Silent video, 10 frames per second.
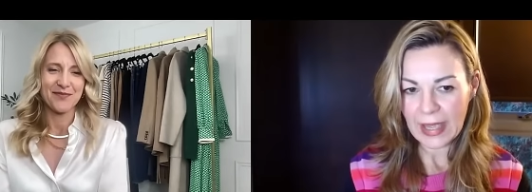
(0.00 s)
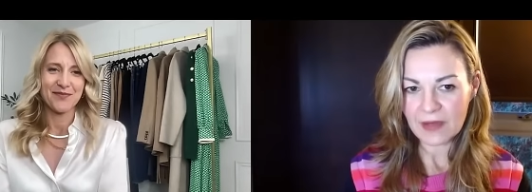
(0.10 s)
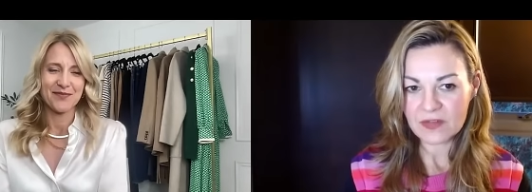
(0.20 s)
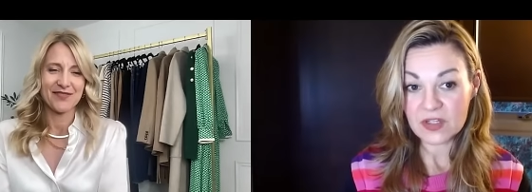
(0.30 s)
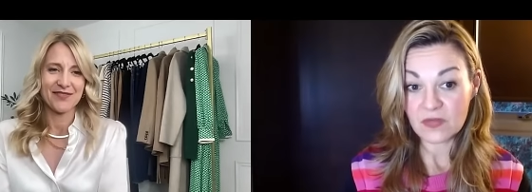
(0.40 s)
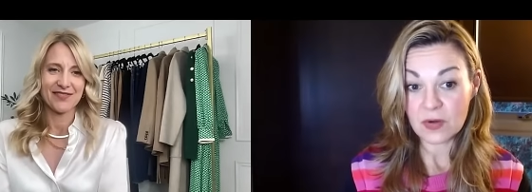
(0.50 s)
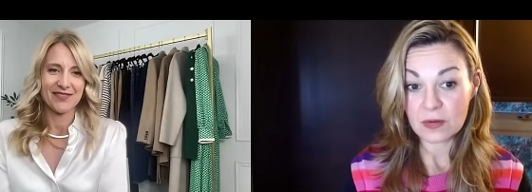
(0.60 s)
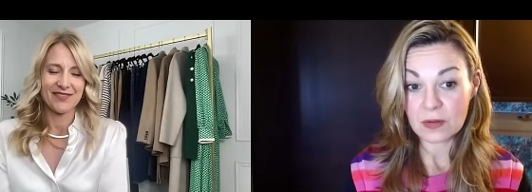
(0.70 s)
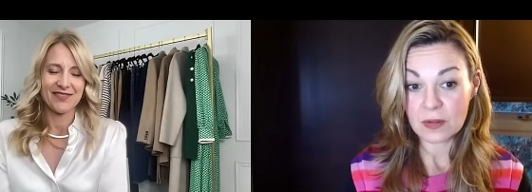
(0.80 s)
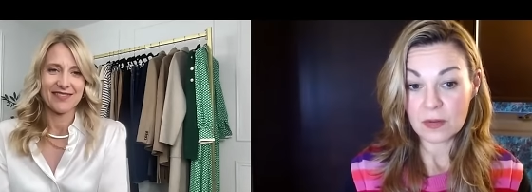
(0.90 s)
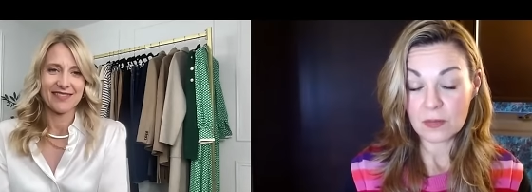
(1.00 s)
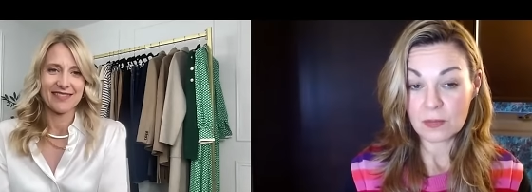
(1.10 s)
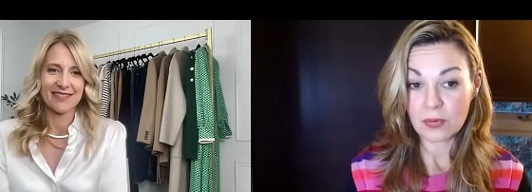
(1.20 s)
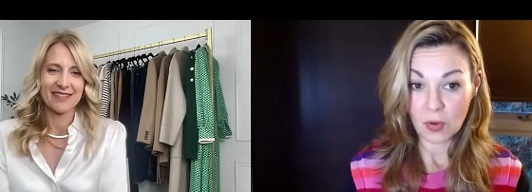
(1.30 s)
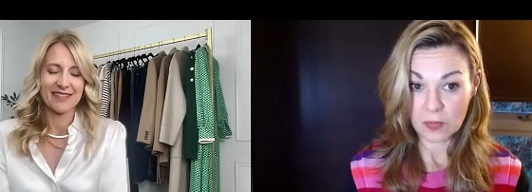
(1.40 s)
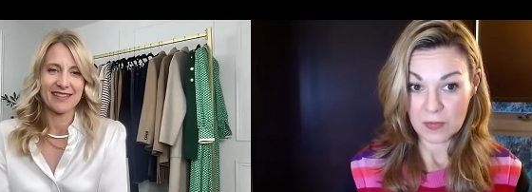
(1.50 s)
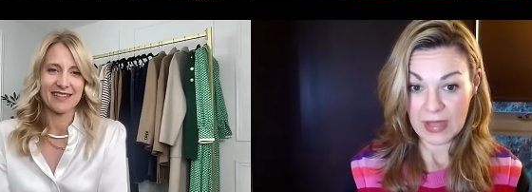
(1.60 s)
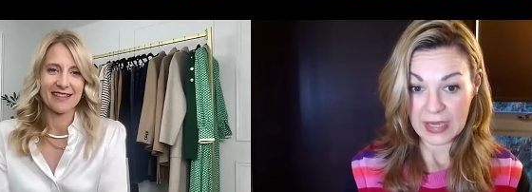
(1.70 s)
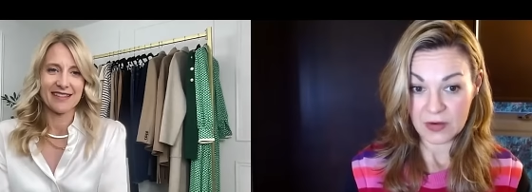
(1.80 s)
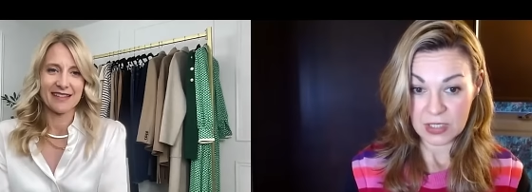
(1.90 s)
Speaker 1: have different problem
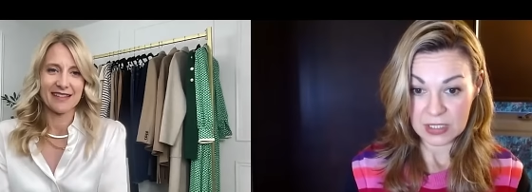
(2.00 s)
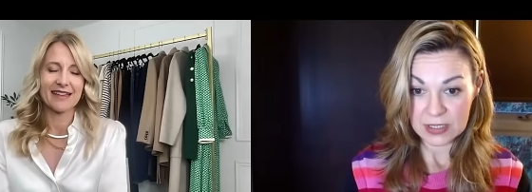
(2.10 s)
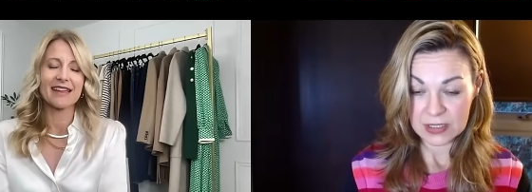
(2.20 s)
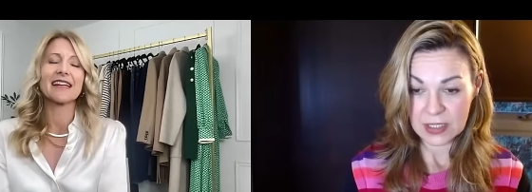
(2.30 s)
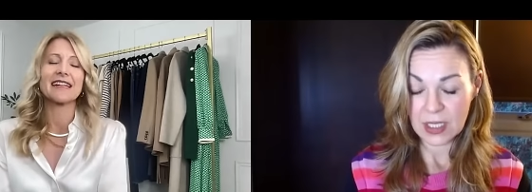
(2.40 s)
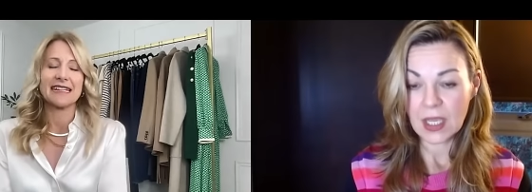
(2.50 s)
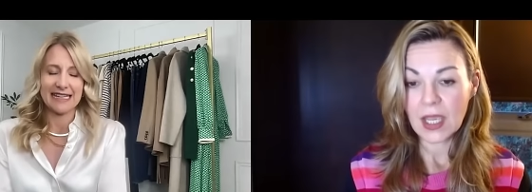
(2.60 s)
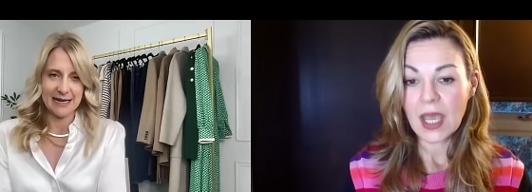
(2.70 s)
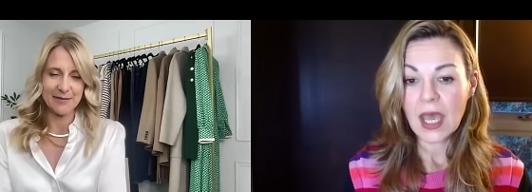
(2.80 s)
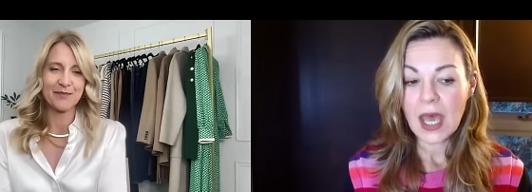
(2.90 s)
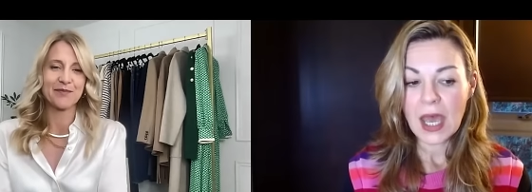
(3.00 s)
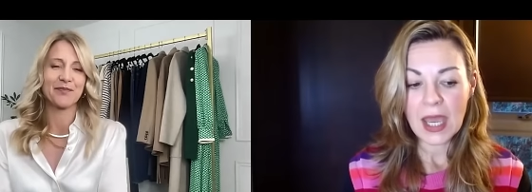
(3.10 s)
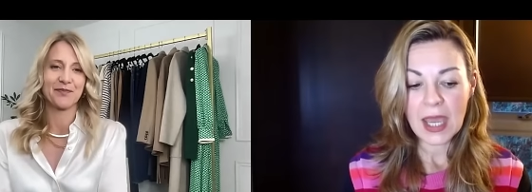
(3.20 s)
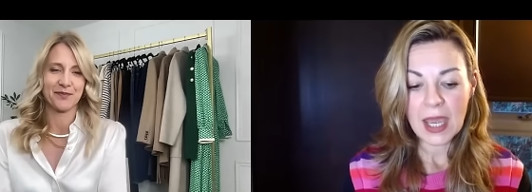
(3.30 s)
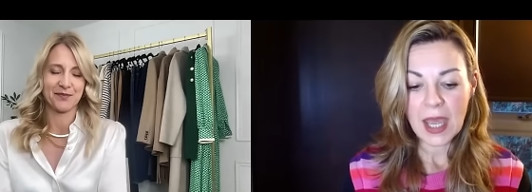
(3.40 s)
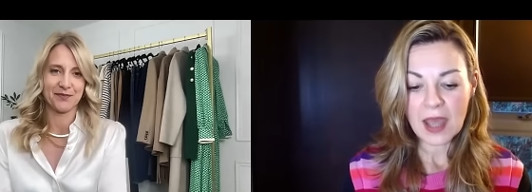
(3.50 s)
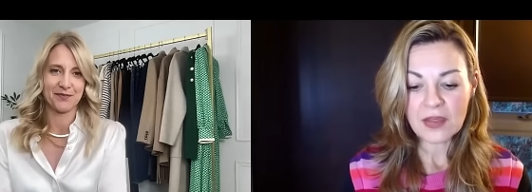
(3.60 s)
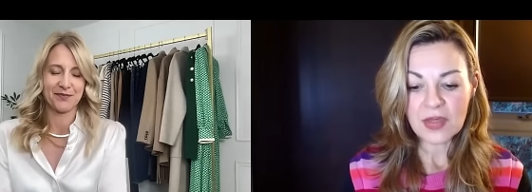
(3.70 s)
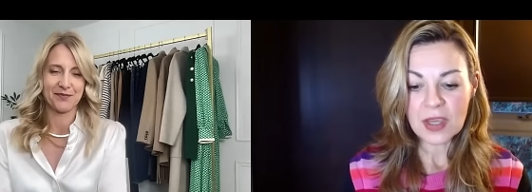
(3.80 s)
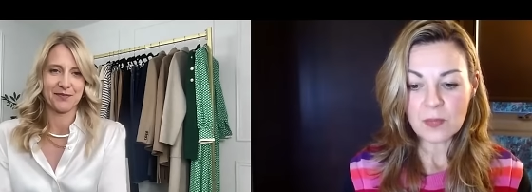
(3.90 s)
areas, uh, I
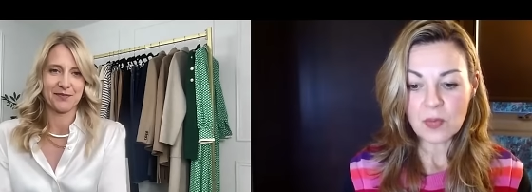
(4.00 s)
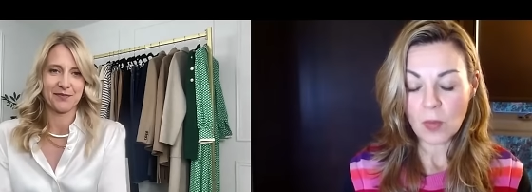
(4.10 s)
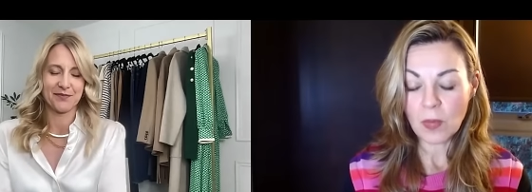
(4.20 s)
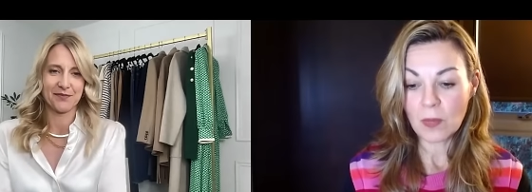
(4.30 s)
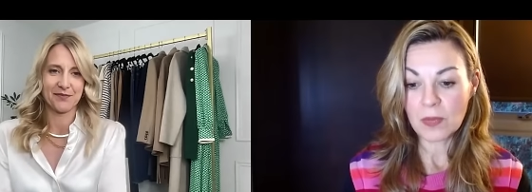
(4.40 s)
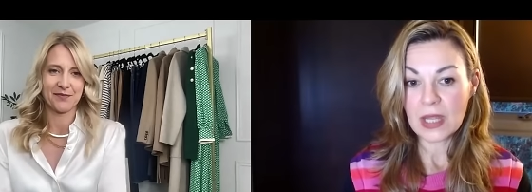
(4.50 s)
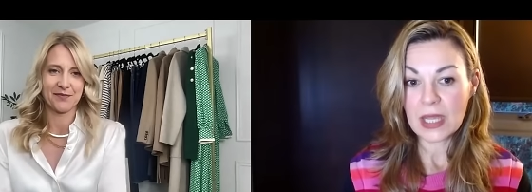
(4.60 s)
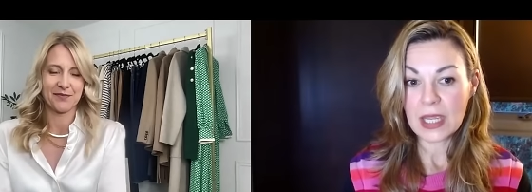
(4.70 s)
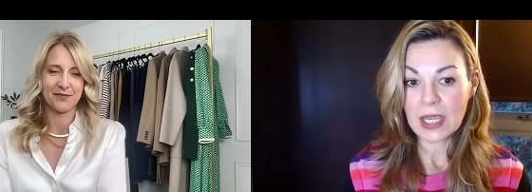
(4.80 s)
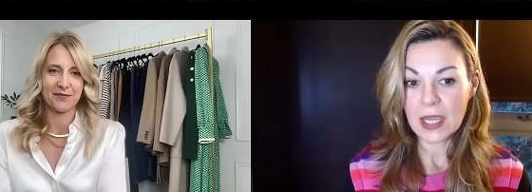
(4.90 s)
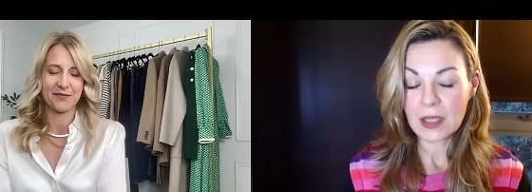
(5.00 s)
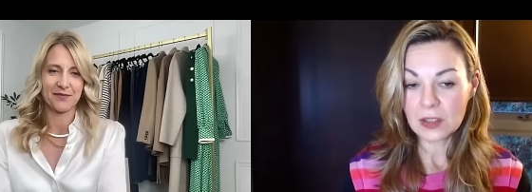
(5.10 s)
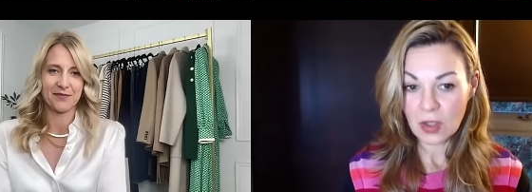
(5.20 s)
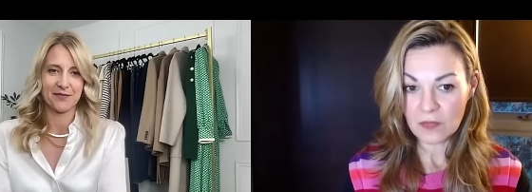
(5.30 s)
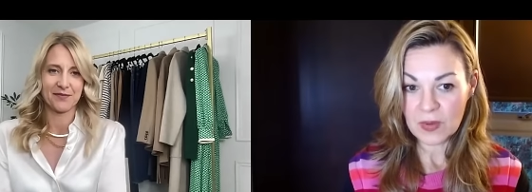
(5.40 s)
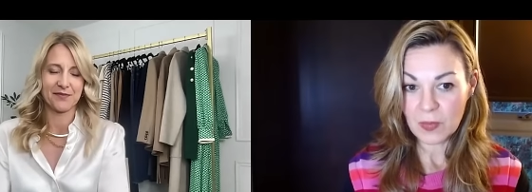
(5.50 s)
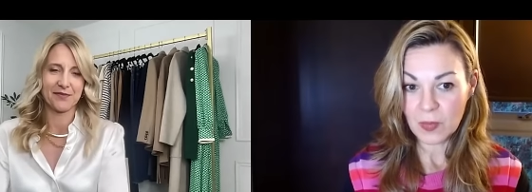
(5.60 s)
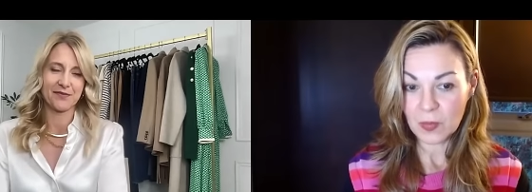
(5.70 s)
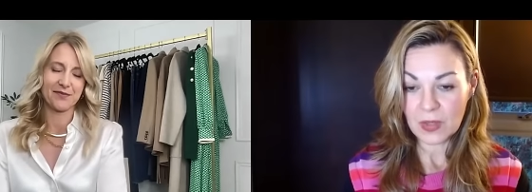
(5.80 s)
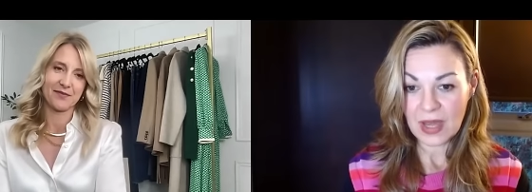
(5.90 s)
think probably a lot of
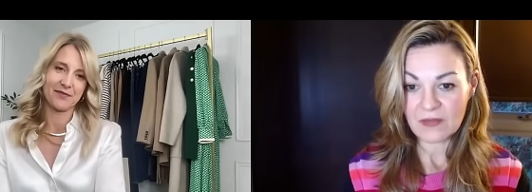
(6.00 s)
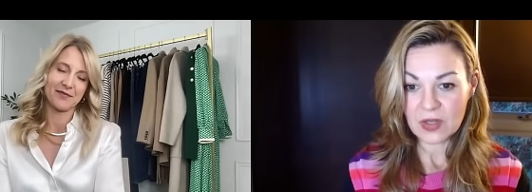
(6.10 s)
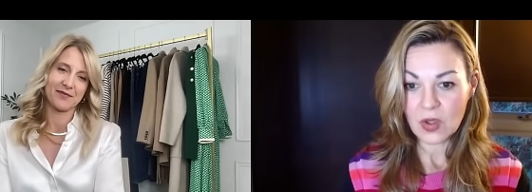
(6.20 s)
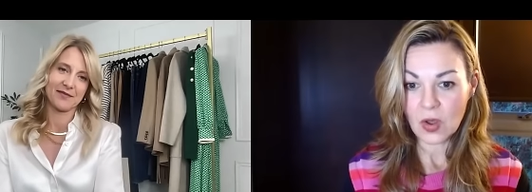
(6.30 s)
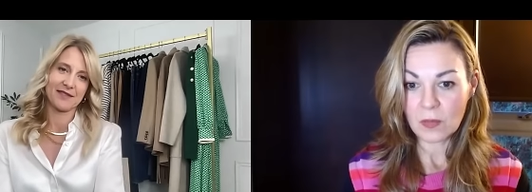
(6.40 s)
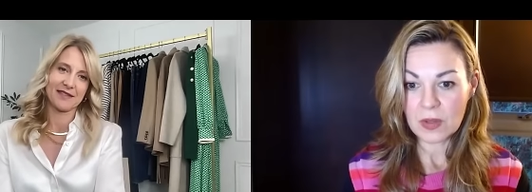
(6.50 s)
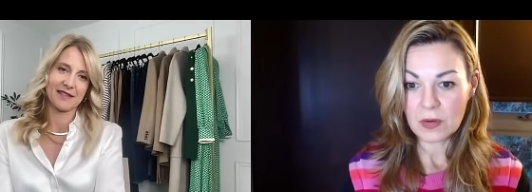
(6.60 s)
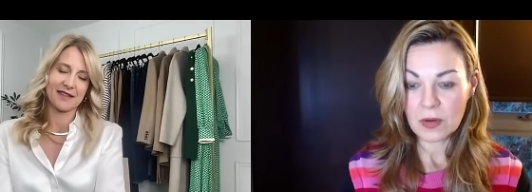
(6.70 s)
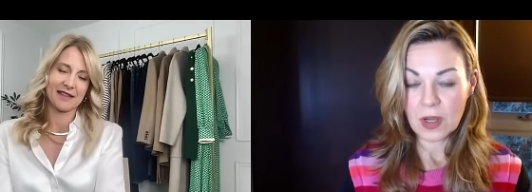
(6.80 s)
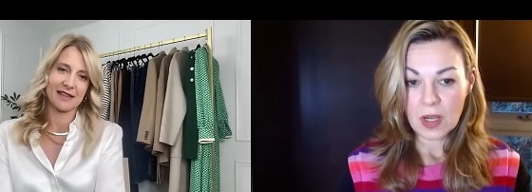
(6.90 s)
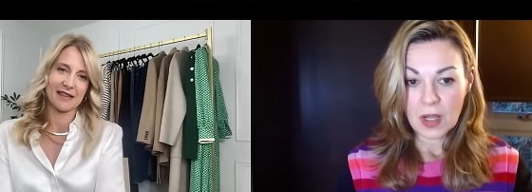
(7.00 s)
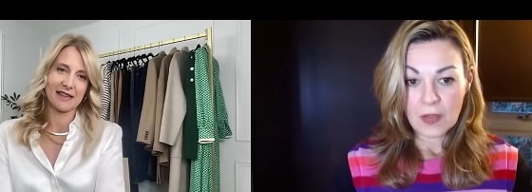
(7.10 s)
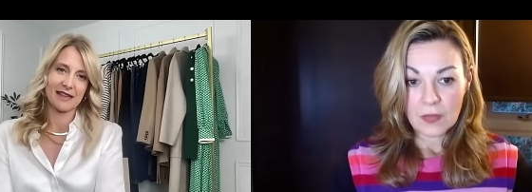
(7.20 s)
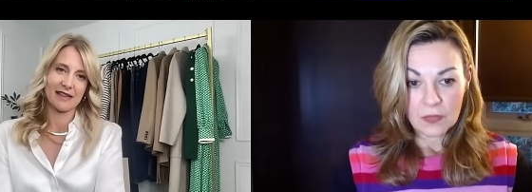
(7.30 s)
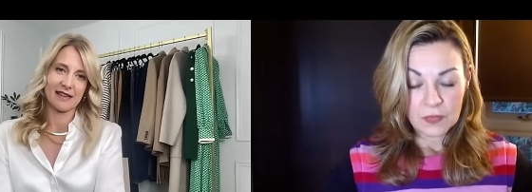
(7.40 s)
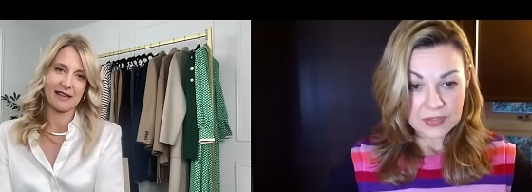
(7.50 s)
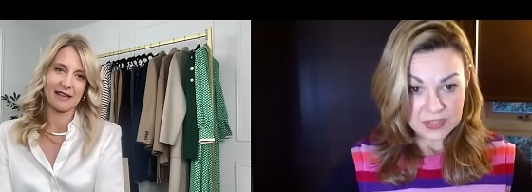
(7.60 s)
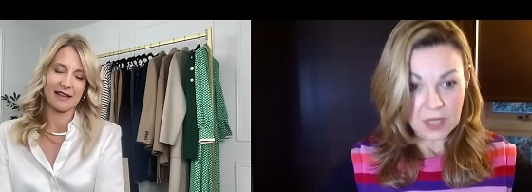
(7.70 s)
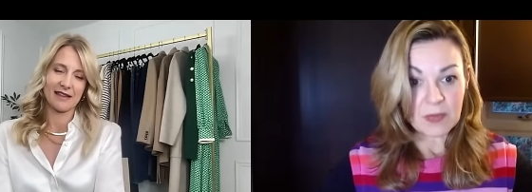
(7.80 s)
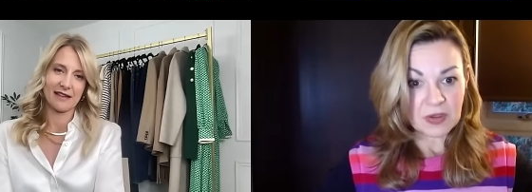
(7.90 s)
people will have in common the
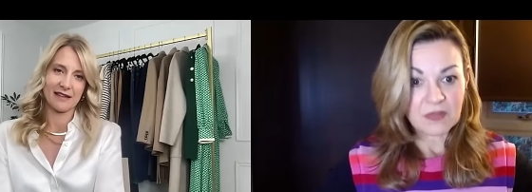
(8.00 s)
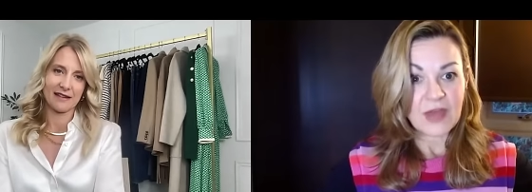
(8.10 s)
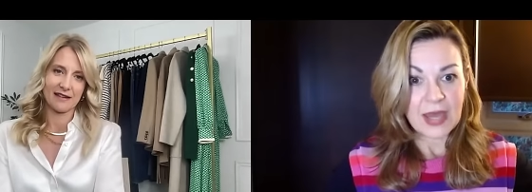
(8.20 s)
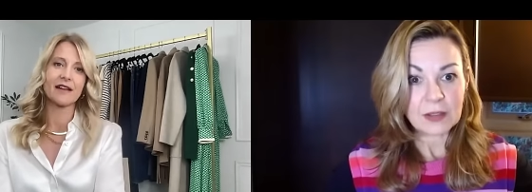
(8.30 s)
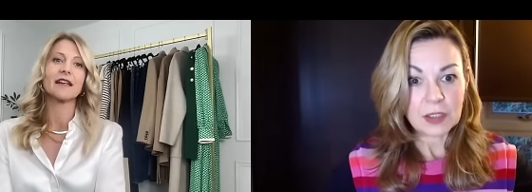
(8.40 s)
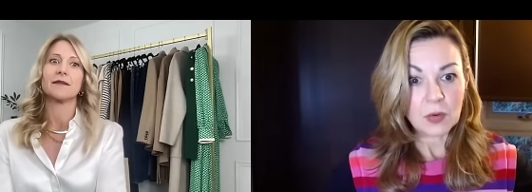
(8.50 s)
stomach fat, you